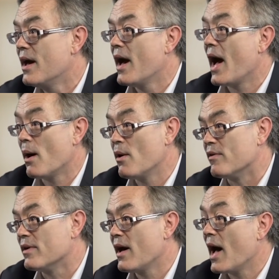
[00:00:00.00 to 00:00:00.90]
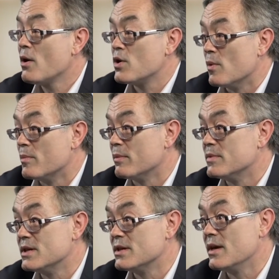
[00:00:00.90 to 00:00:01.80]
However, how you
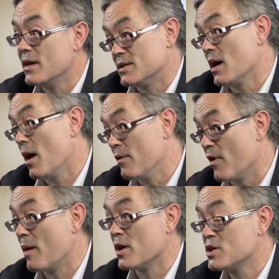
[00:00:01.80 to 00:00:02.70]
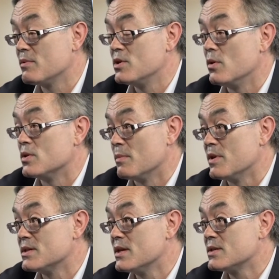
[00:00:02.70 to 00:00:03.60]
implement it is very much up to you as a
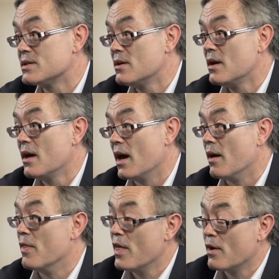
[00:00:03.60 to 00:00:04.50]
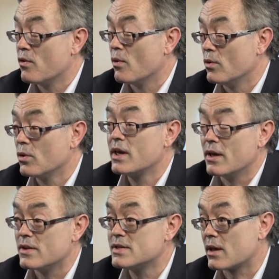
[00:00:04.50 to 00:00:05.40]
business, and therefore looking
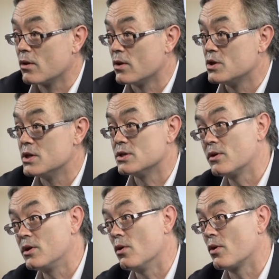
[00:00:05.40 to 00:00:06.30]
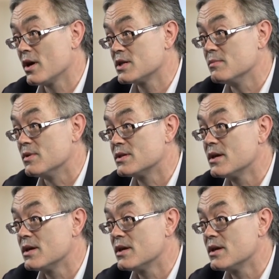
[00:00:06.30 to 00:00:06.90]
at the technologies, looking at your customers,